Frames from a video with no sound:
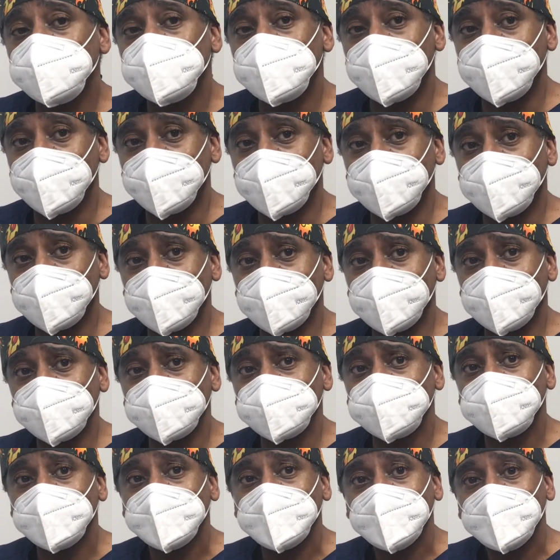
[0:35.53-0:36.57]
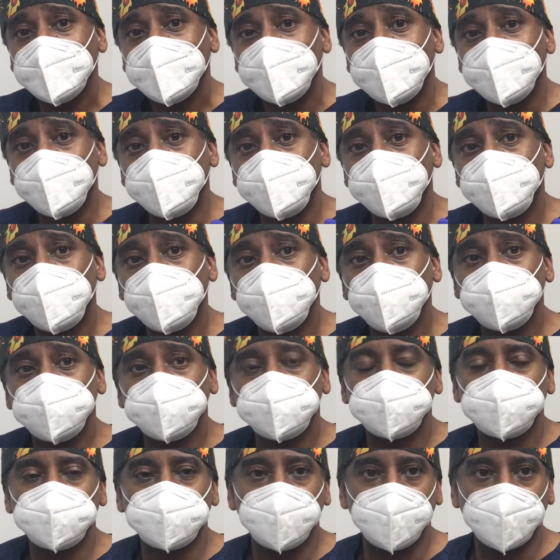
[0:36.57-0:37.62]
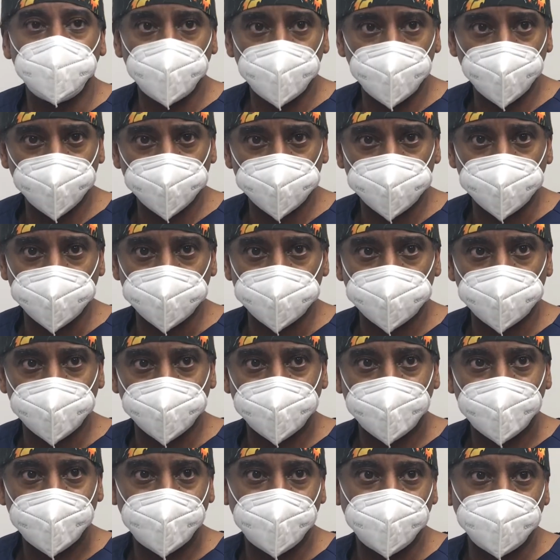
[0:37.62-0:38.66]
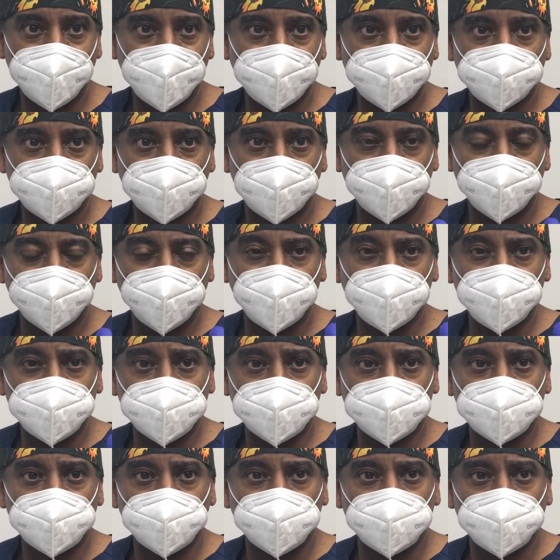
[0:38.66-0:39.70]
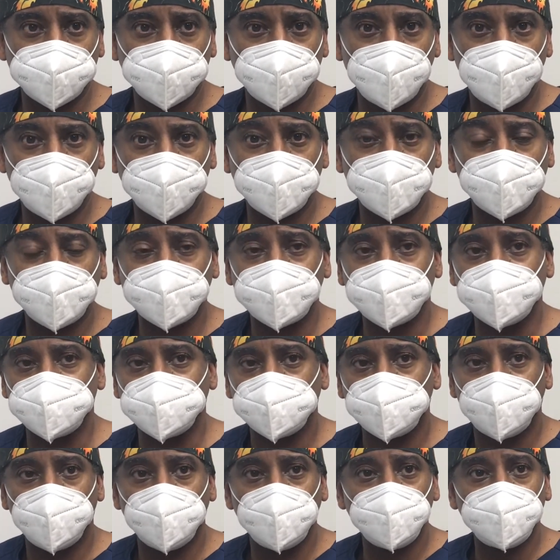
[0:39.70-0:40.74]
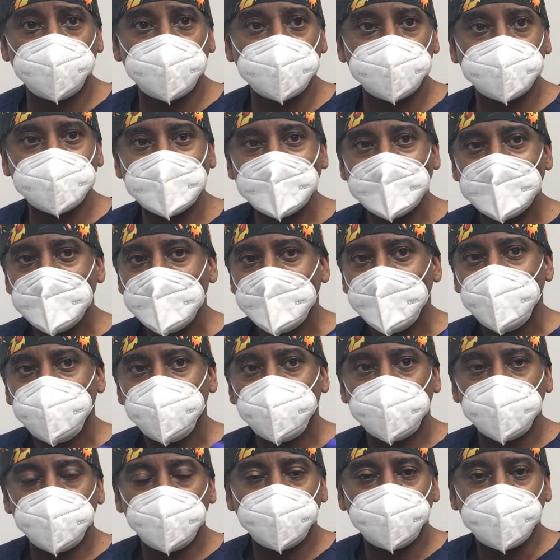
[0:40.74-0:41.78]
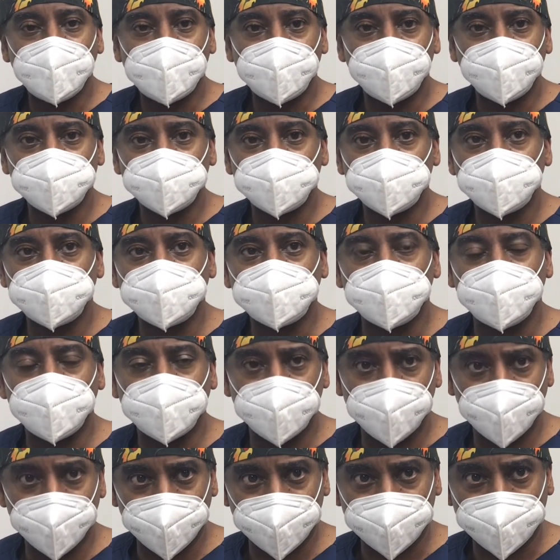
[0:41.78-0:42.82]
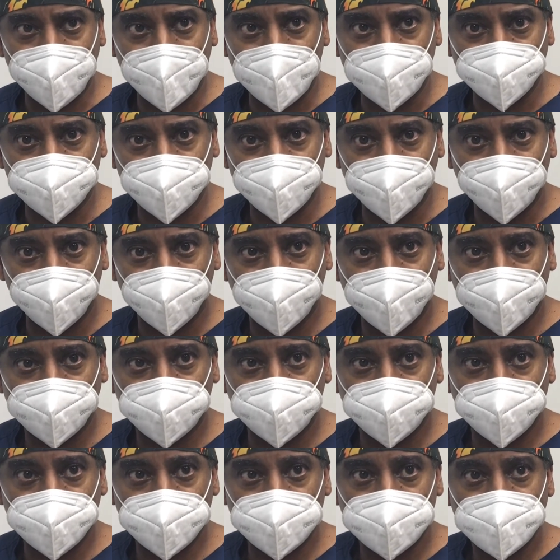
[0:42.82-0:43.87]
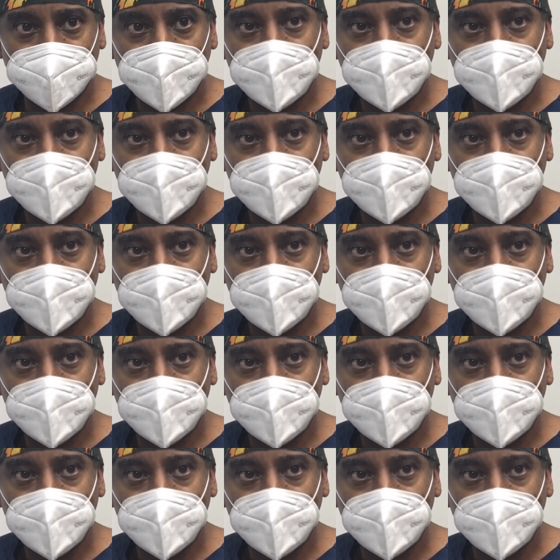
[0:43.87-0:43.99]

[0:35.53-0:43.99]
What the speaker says: that it has, it boosts your immune system. It makes your immune system stronger against COVID, flu viruses, and any other types of infections.